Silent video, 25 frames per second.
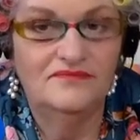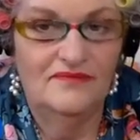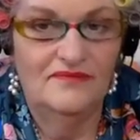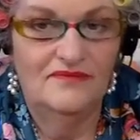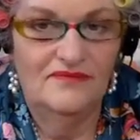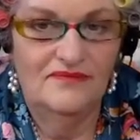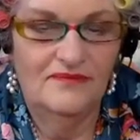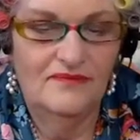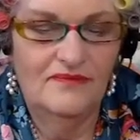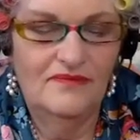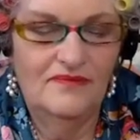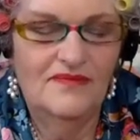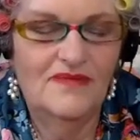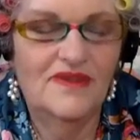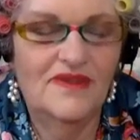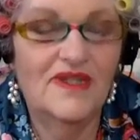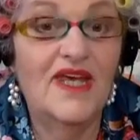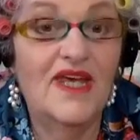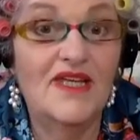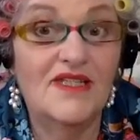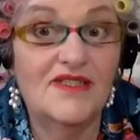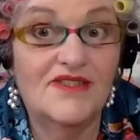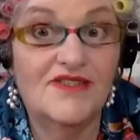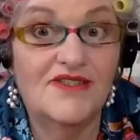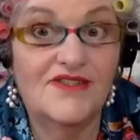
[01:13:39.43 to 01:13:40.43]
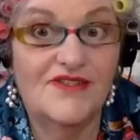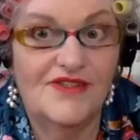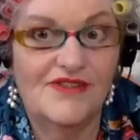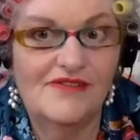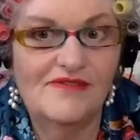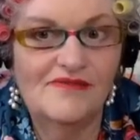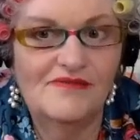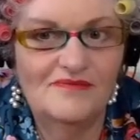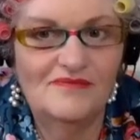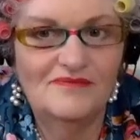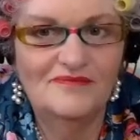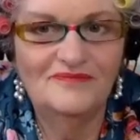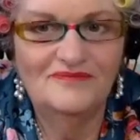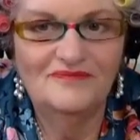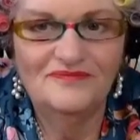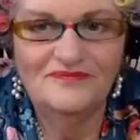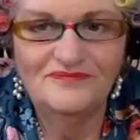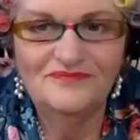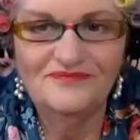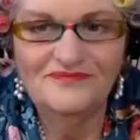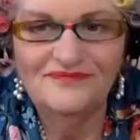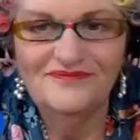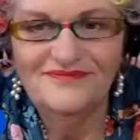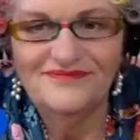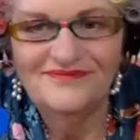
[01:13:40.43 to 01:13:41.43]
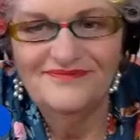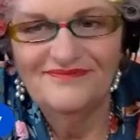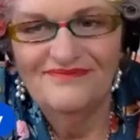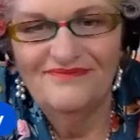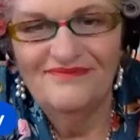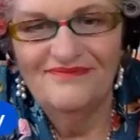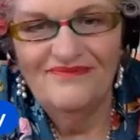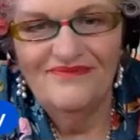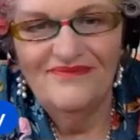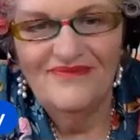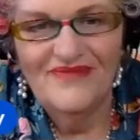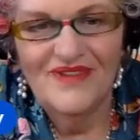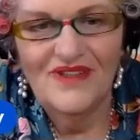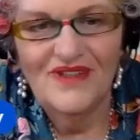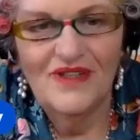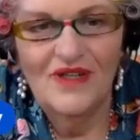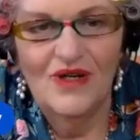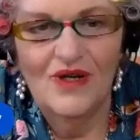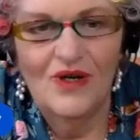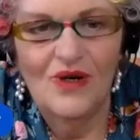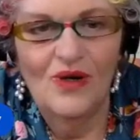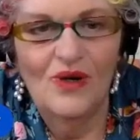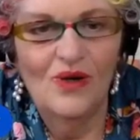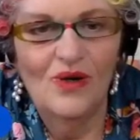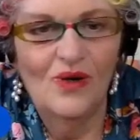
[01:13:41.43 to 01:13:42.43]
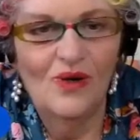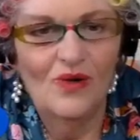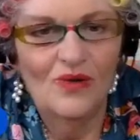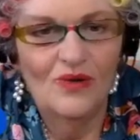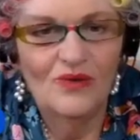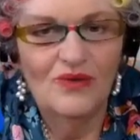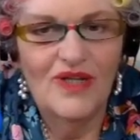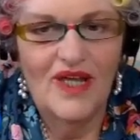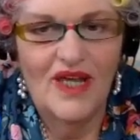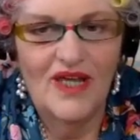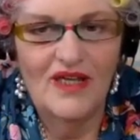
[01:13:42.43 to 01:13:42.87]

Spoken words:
Op shop nannies, you can't trust them as far as you can kick them. Trust me.